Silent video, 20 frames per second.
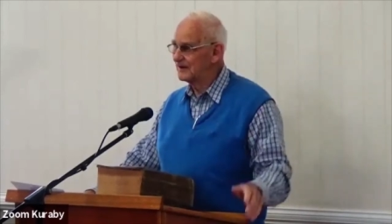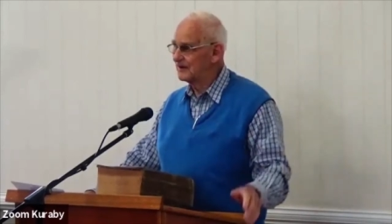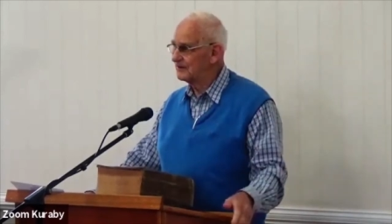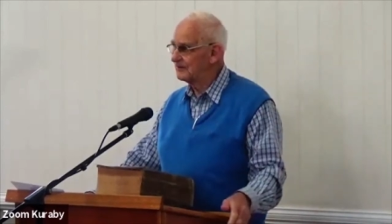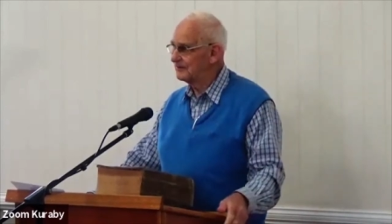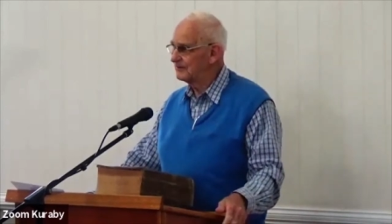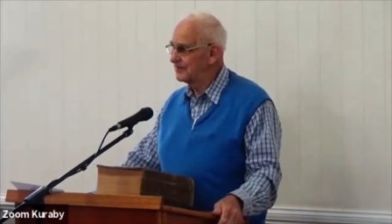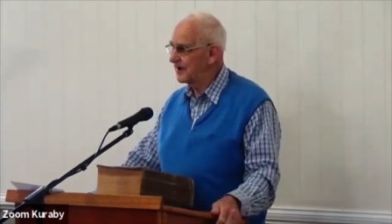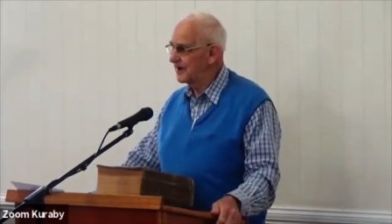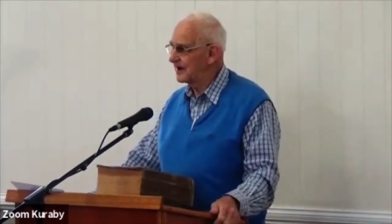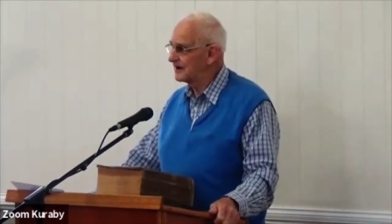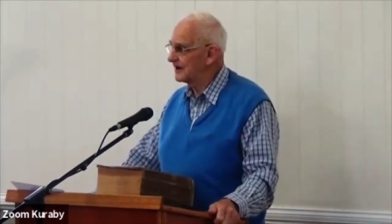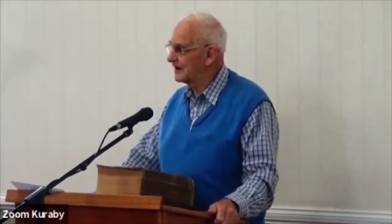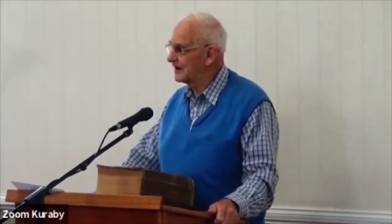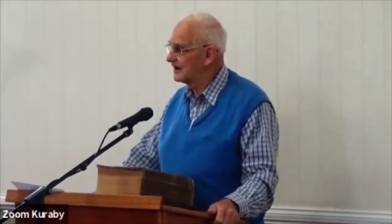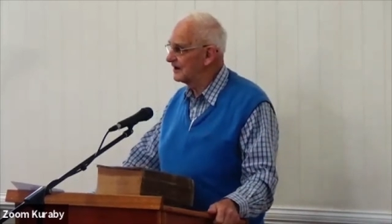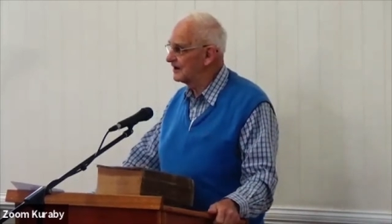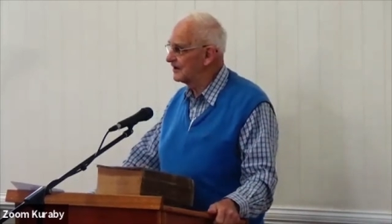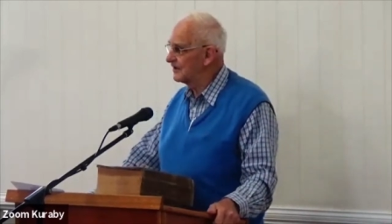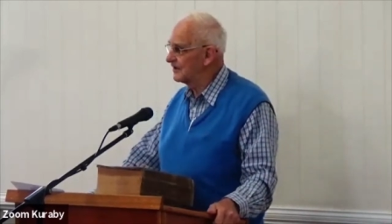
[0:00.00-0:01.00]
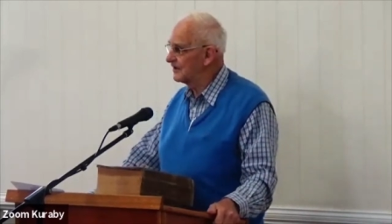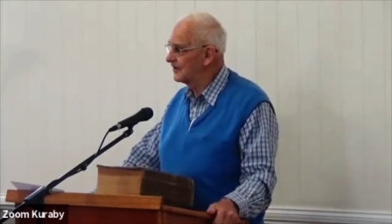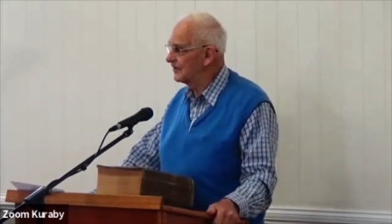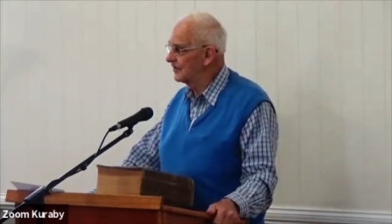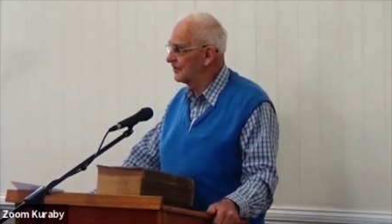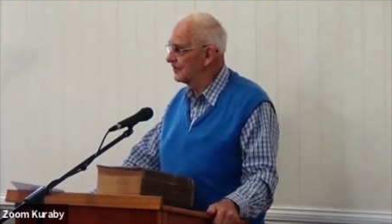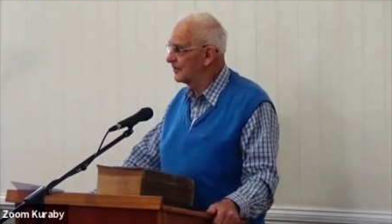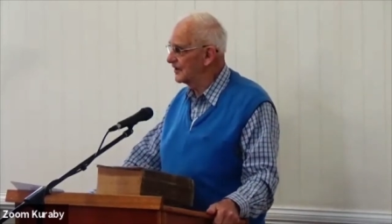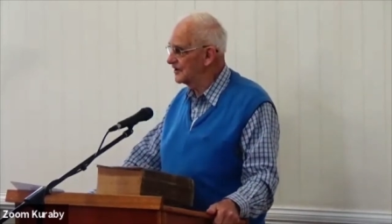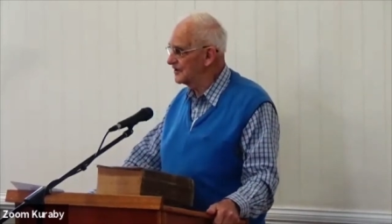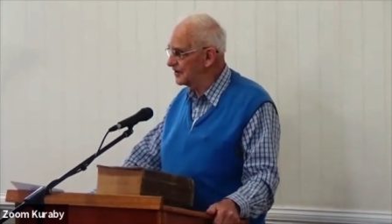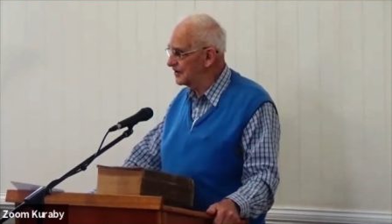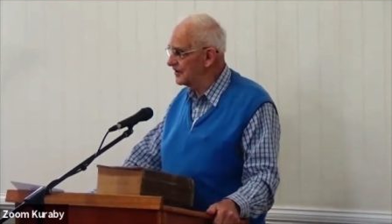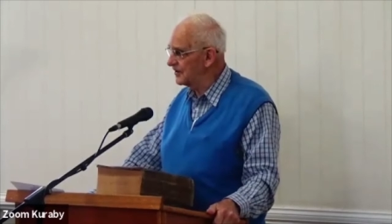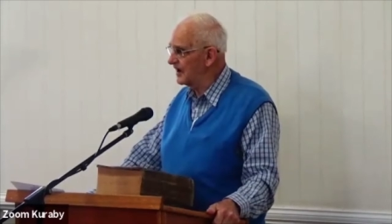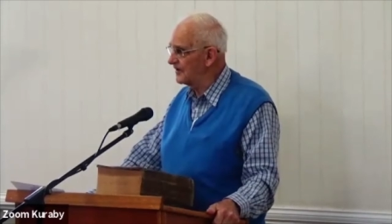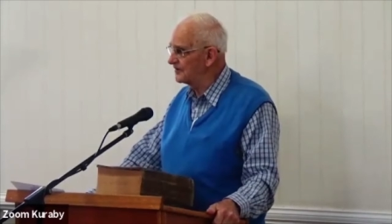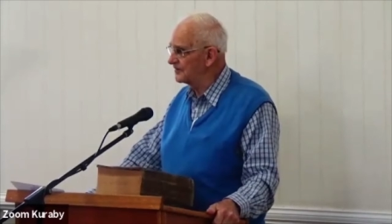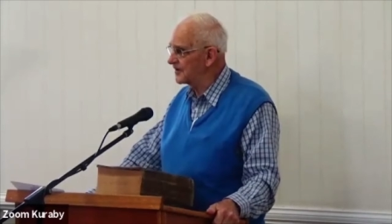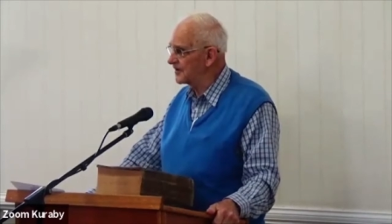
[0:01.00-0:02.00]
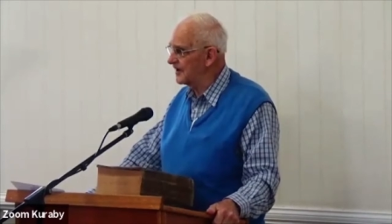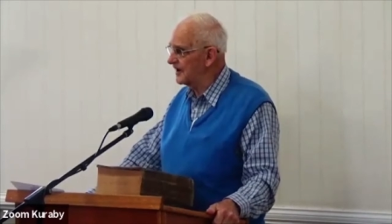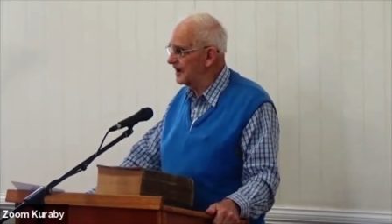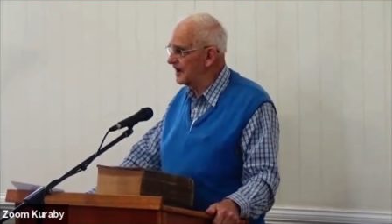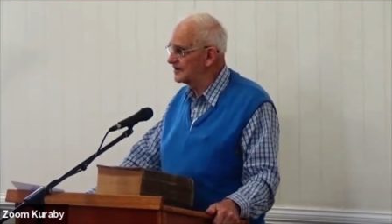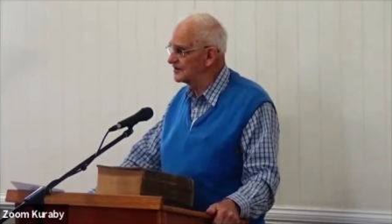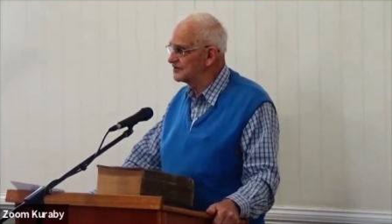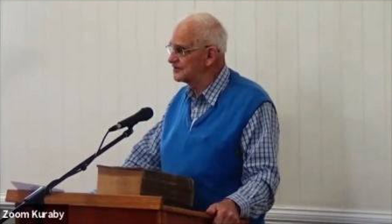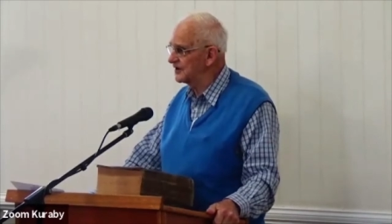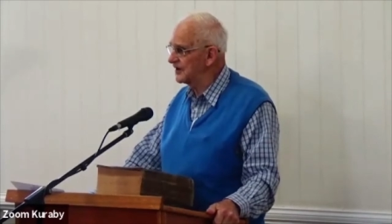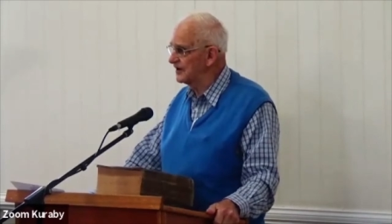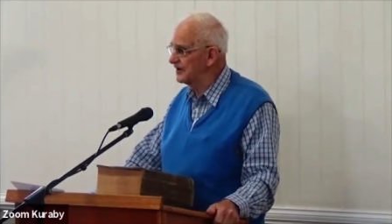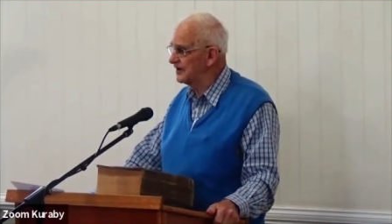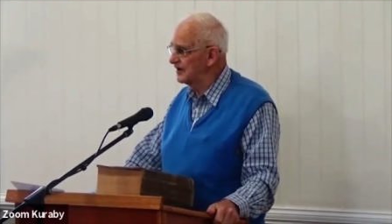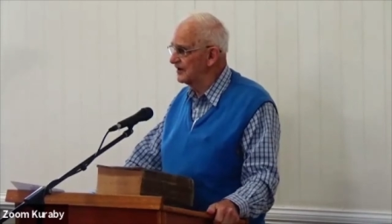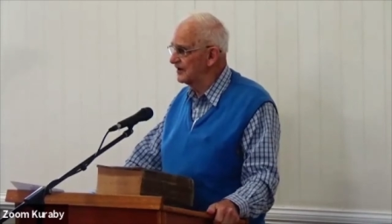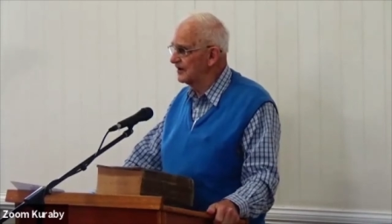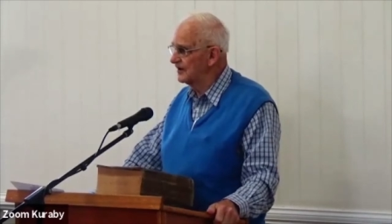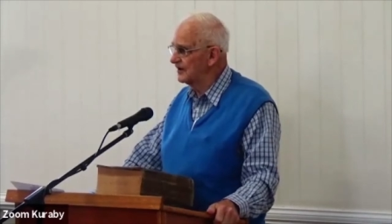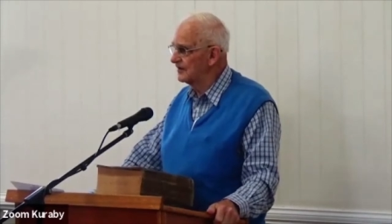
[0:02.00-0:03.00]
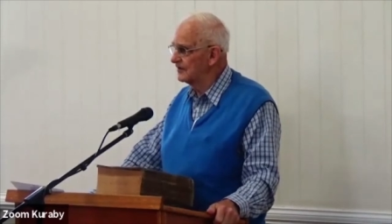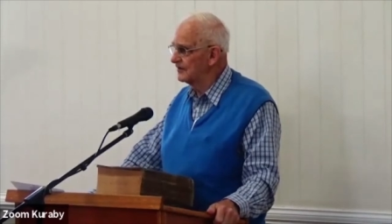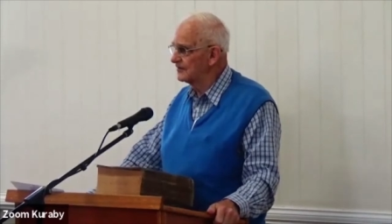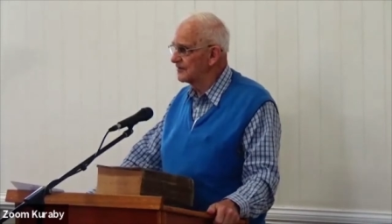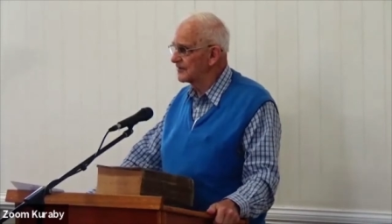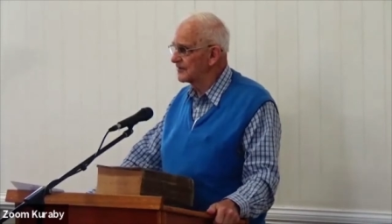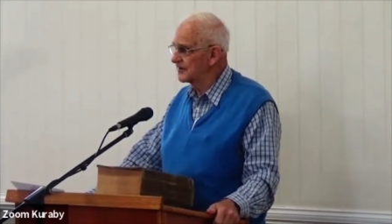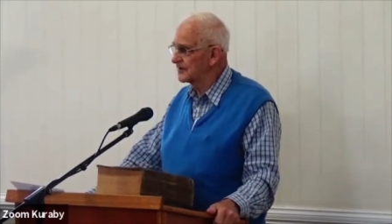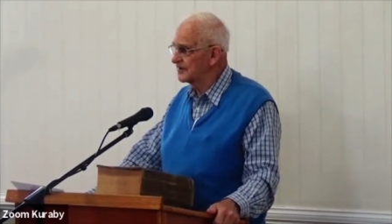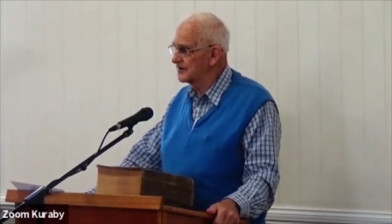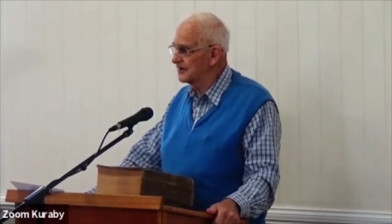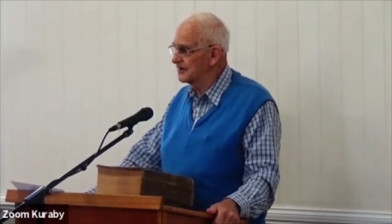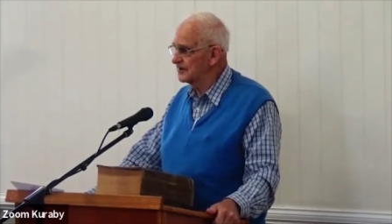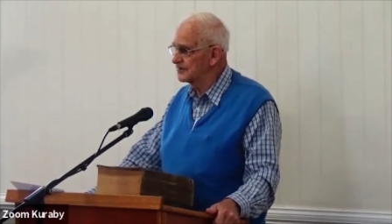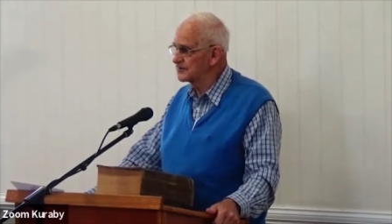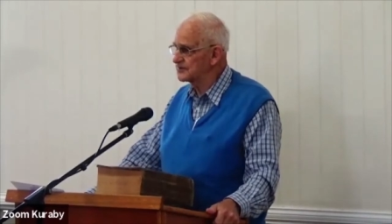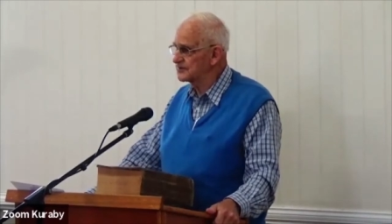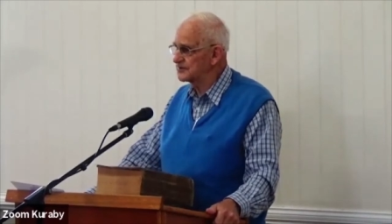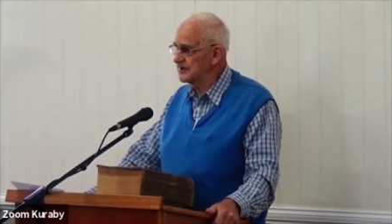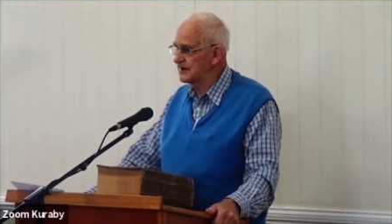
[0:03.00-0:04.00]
But we do have to answer for the gifts